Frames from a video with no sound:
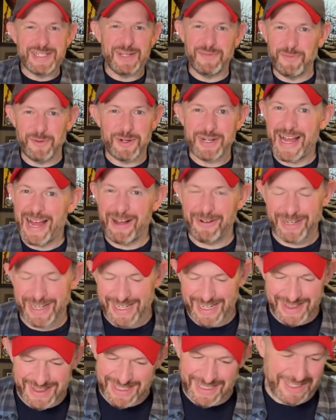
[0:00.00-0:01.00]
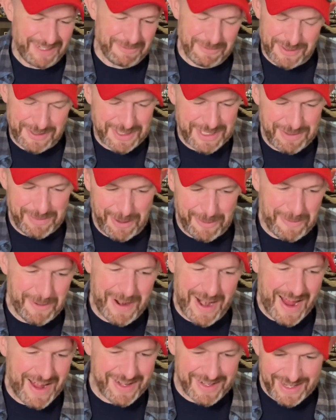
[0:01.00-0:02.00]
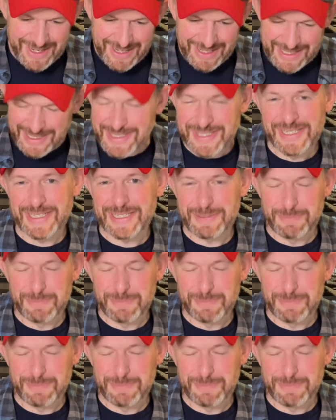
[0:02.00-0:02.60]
a for now kind of thing. We'll see where we're at in 6